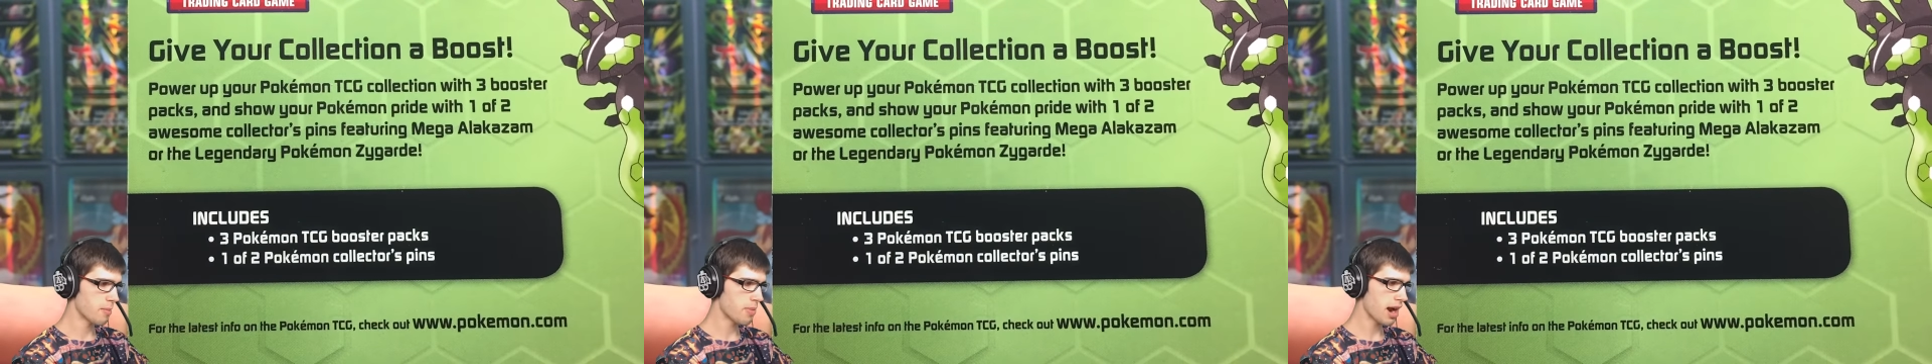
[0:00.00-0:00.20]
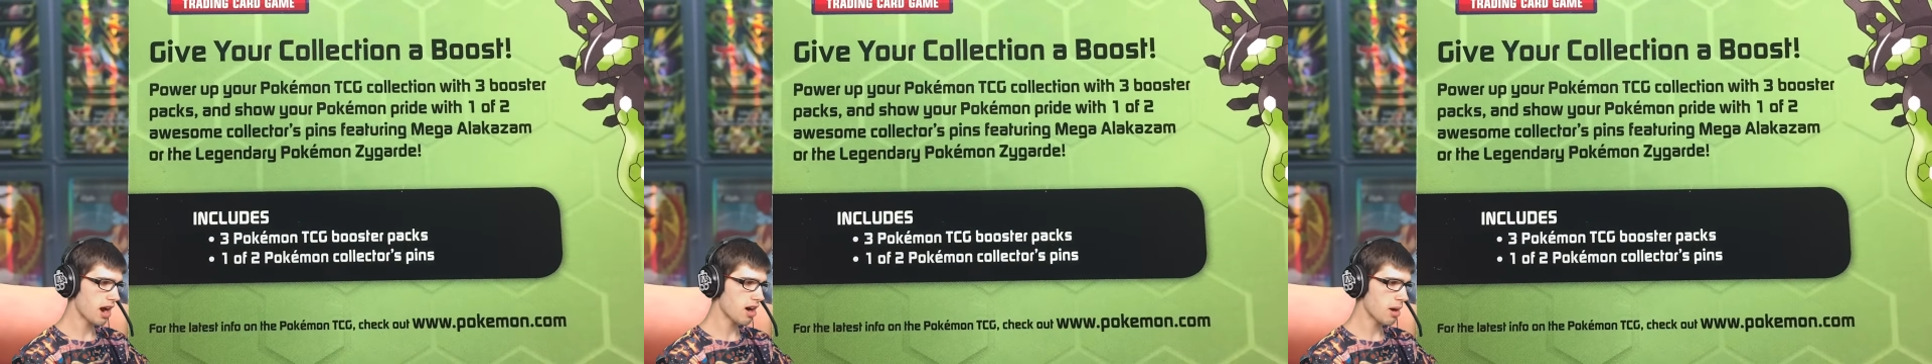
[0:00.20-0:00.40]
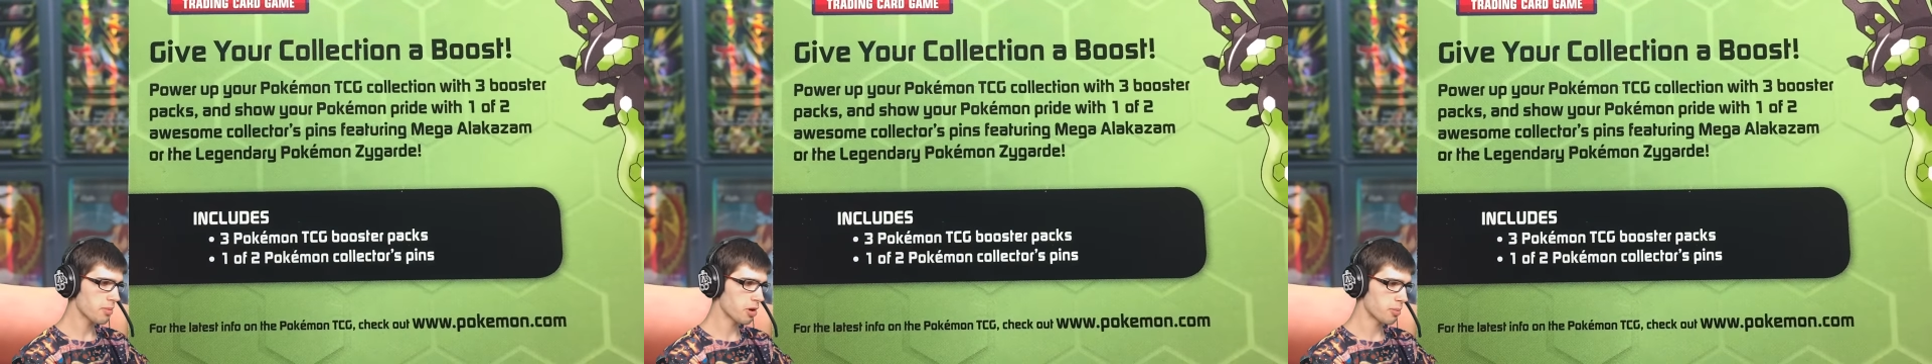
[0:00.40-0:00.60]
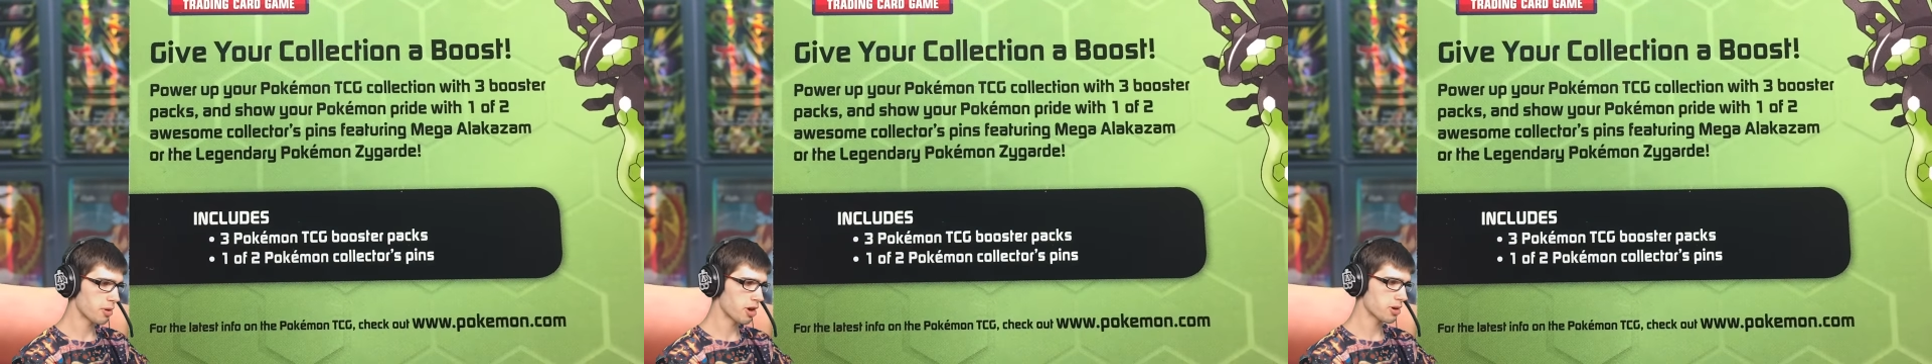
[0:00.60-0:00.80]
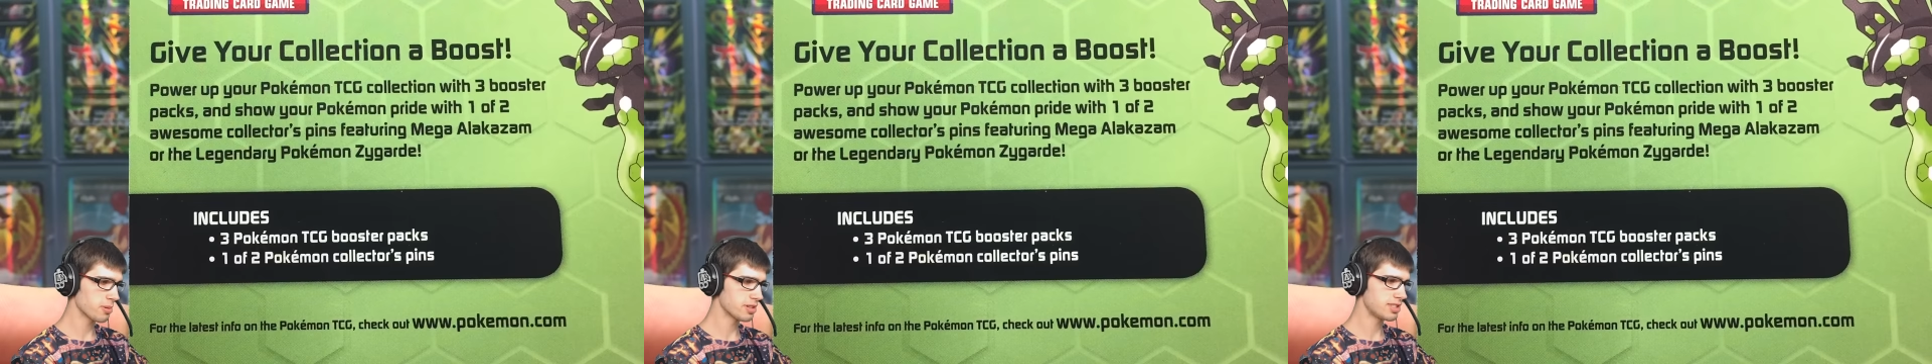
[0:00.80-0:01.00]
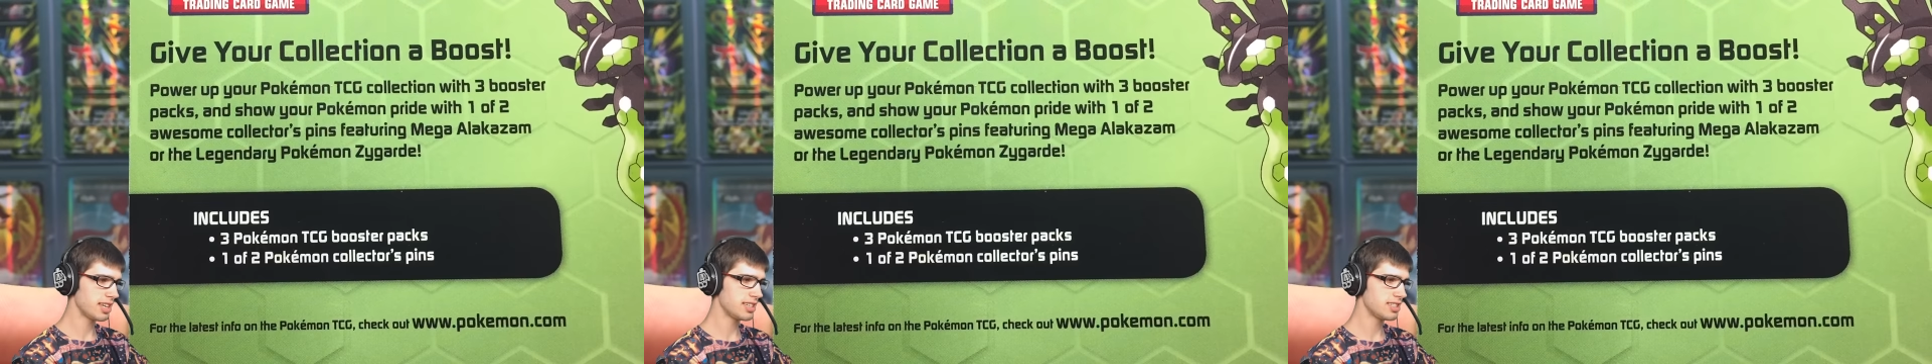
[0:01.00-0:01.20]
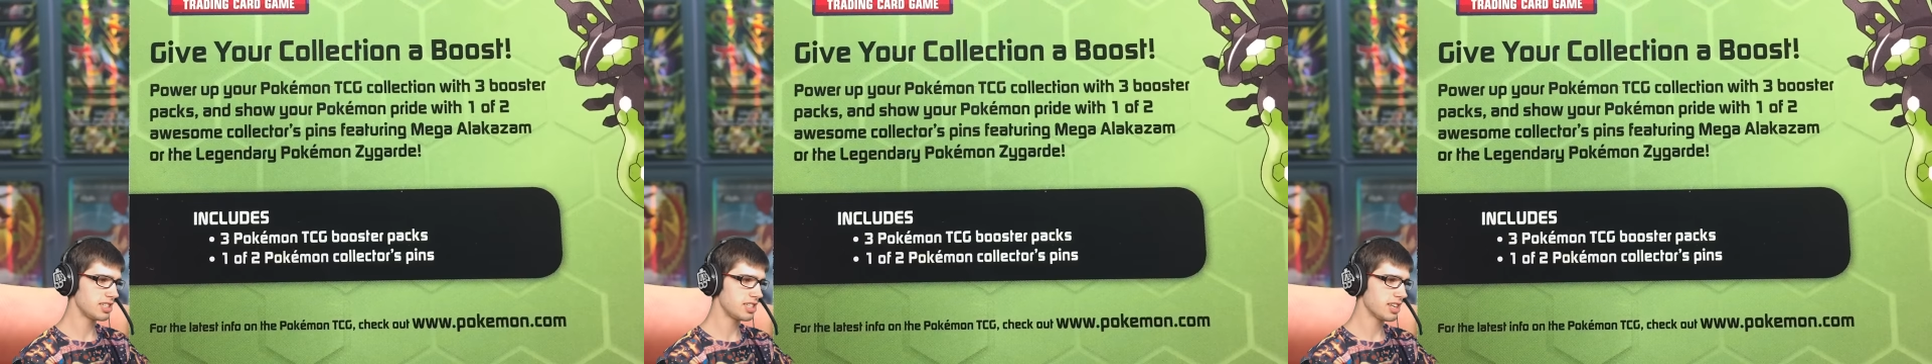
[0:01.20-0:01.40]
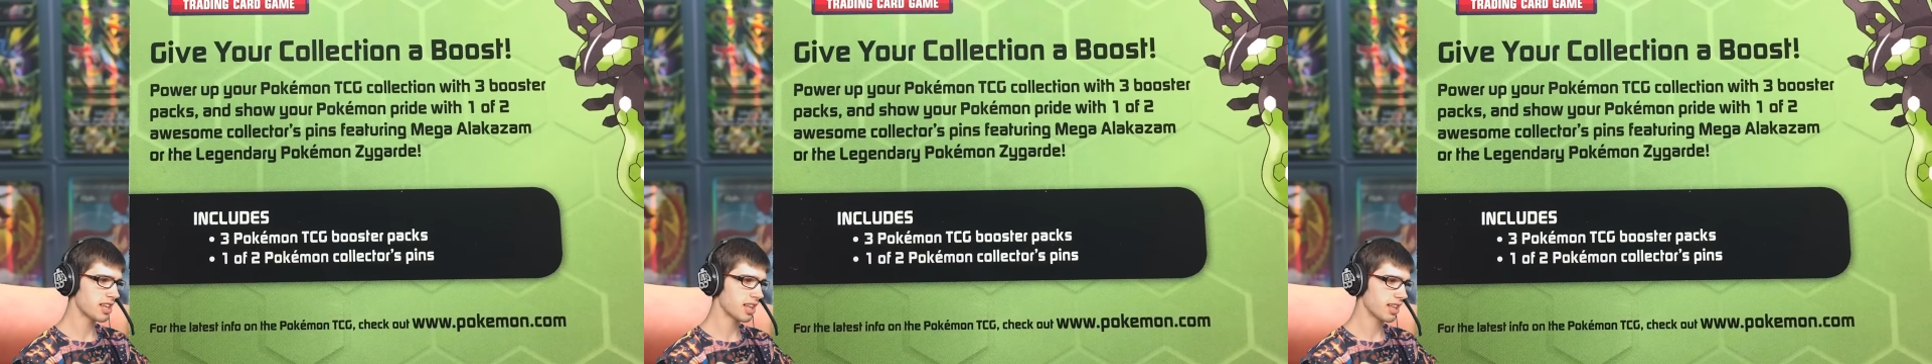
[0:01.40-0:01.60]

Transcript: Power up your Pokemon TCG